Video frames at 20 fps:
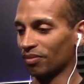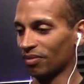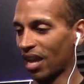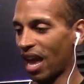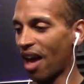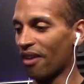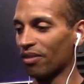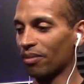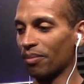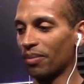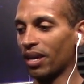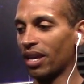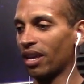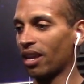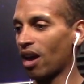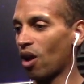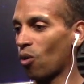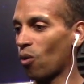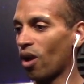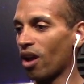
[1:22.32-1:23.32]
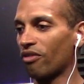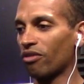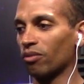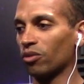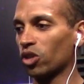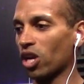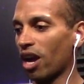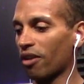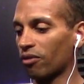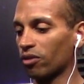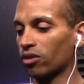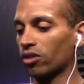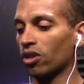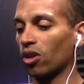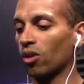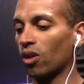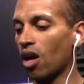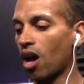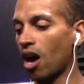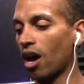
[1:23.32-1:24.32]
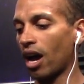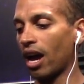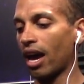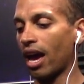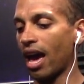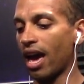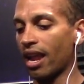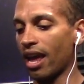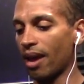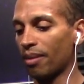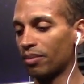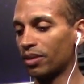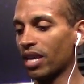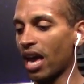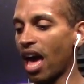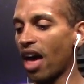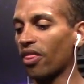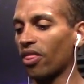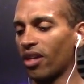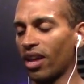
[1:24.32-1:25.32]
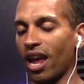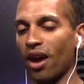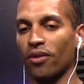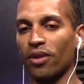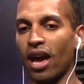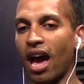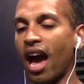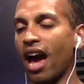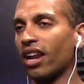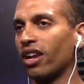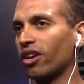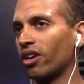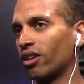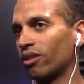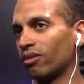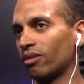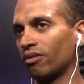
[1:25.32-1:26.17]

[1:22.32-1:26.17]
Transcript: having been away from track for so long, I had a heptathlon out in Idaho.